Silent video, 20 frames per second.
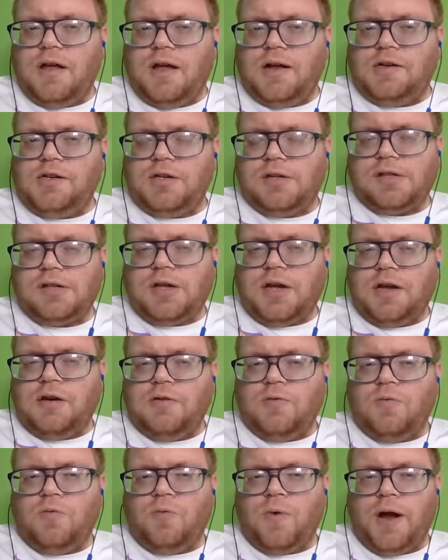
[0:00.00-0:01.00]
just an
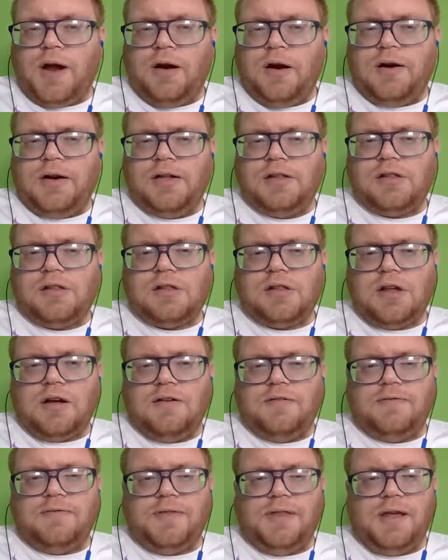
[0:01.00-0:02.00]
awareness
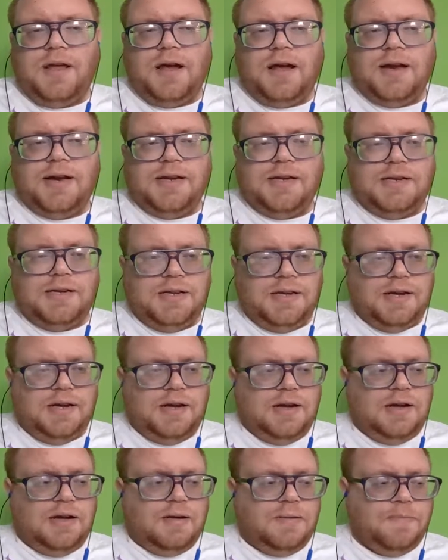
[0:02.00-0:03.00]
of the
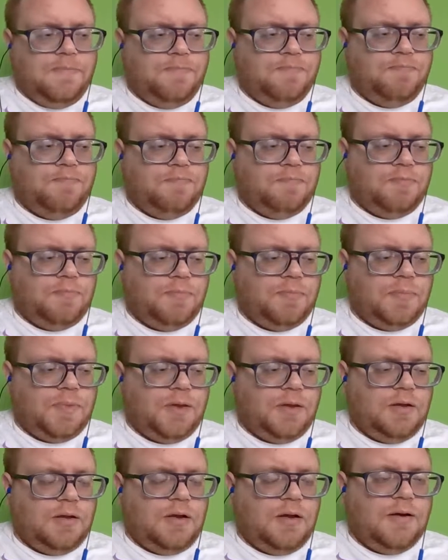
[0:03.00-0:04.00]
idea
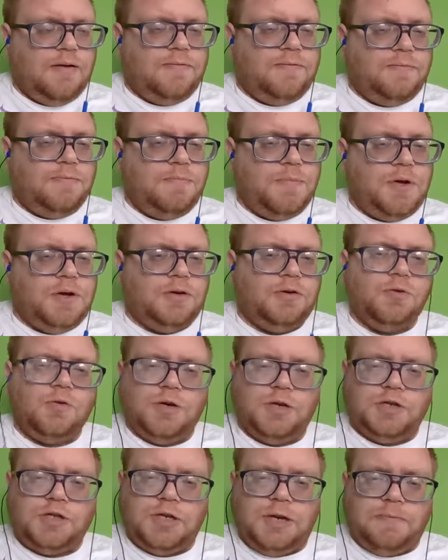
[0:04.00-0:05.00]
of
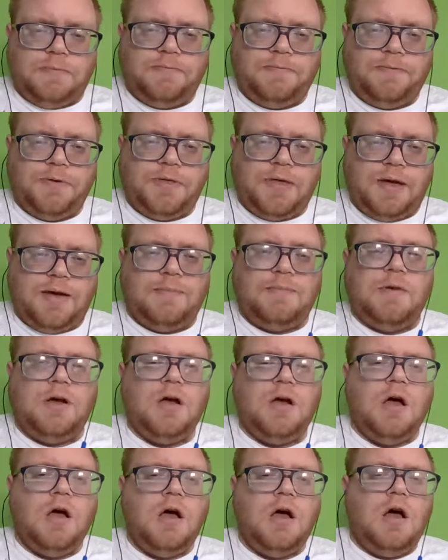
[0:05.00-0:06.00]
mentorship for them
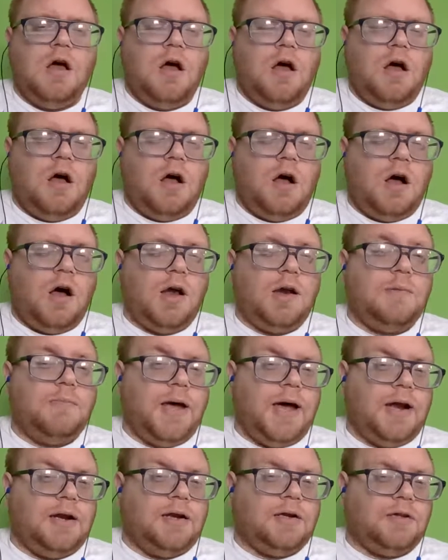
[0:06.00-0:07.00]

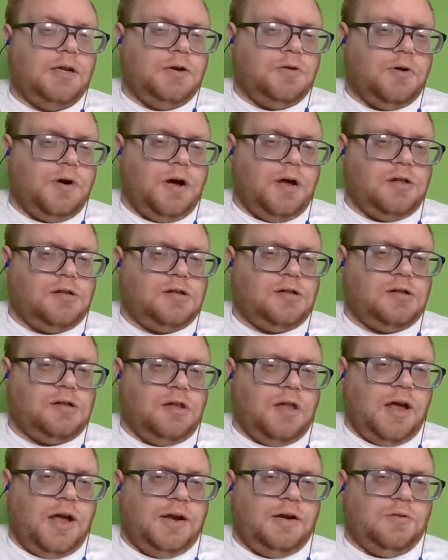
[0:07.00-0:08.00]
automatically crosses the
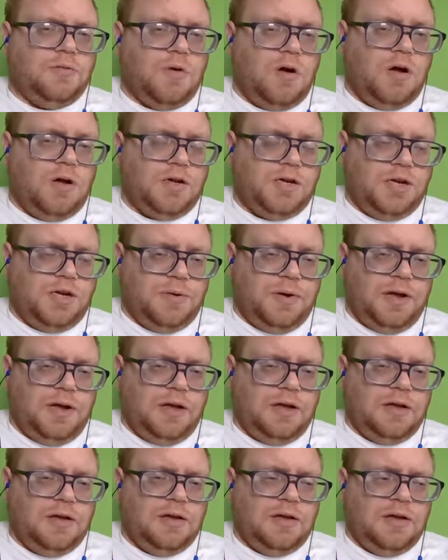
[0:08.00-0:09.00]
line to
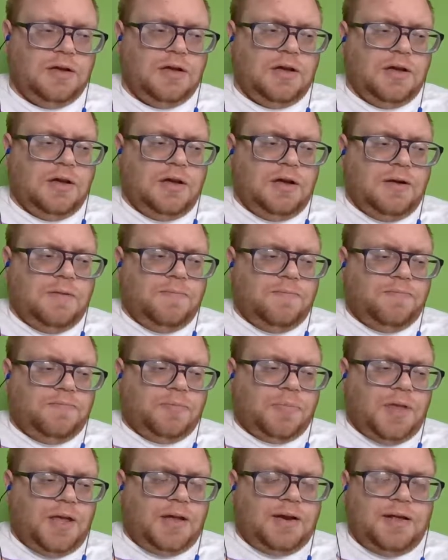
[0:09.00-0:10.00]
wrongdoing.
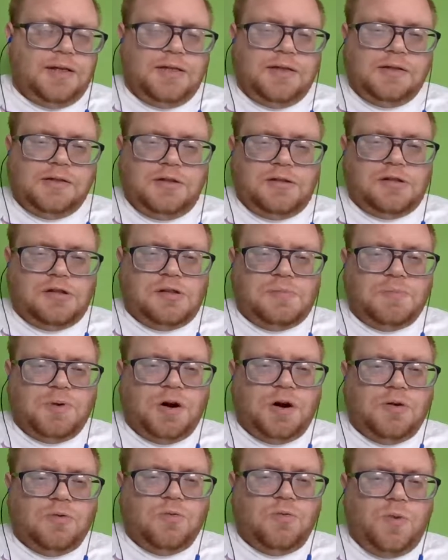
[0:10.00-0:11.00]
And I think this is a
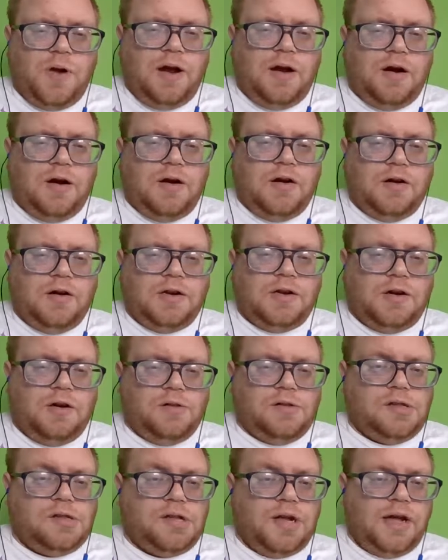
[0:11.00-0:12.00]
part where
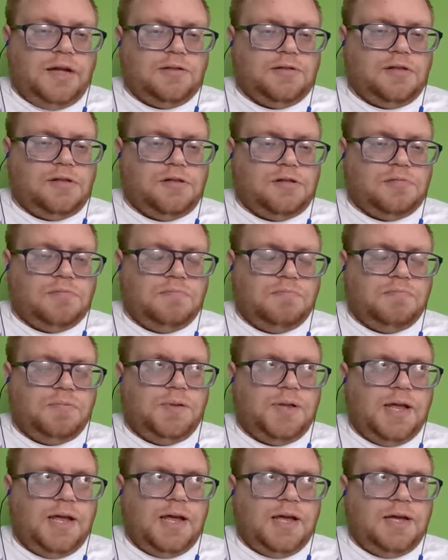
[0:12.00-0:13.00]
adult sites play